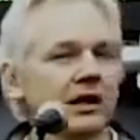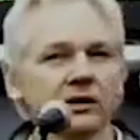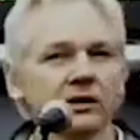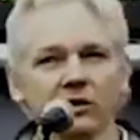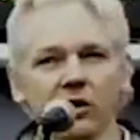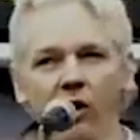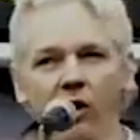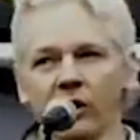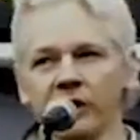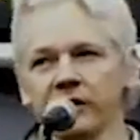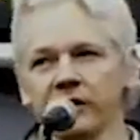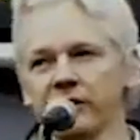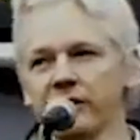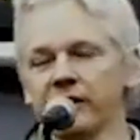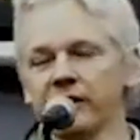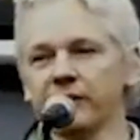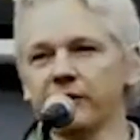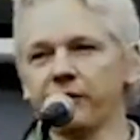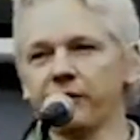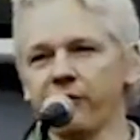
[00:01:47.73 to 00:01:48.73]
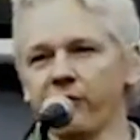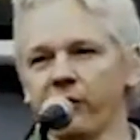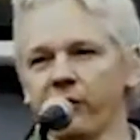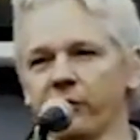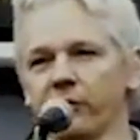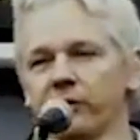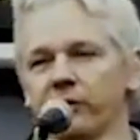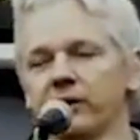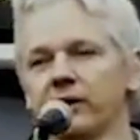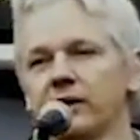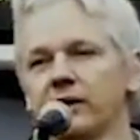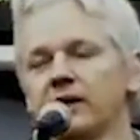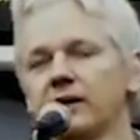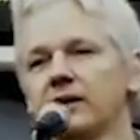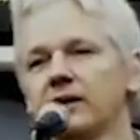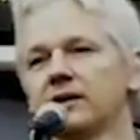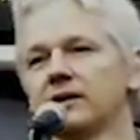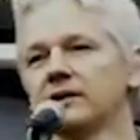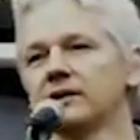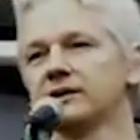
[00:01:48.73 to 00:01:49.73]
launder it through
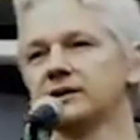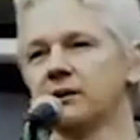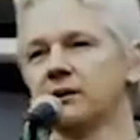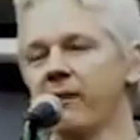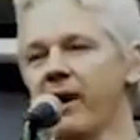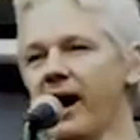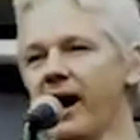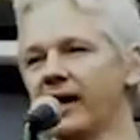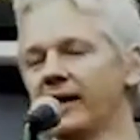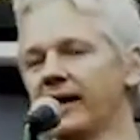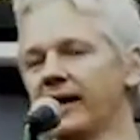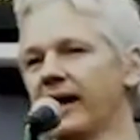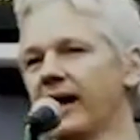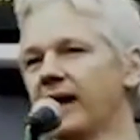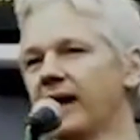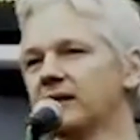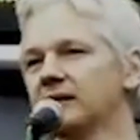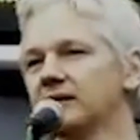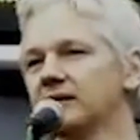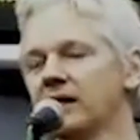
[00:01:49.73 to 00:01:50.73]
Somalia,